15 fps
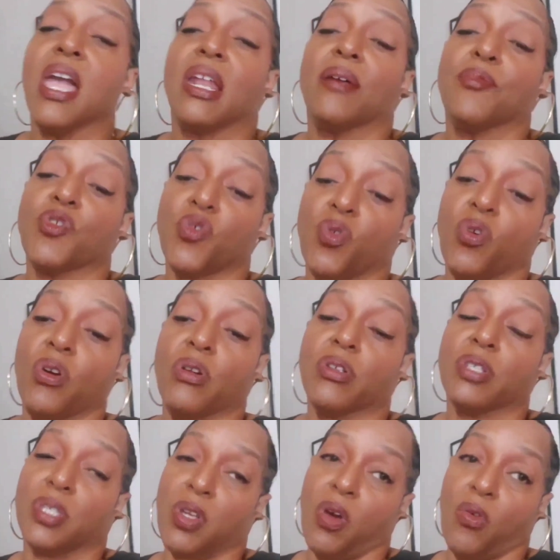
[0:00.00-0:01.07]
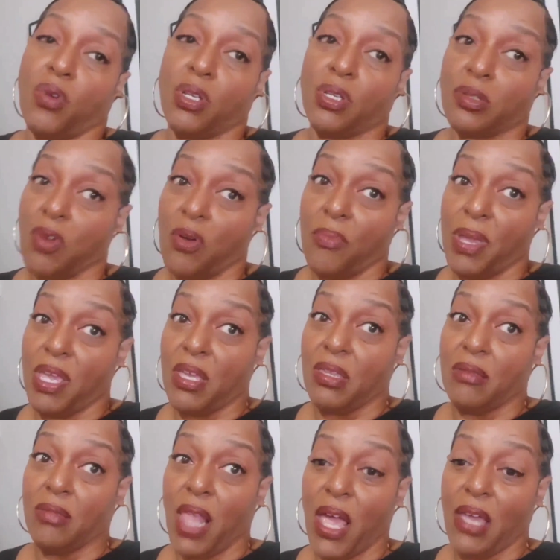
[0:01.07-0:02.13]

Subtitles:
And I'm sure stone is going to be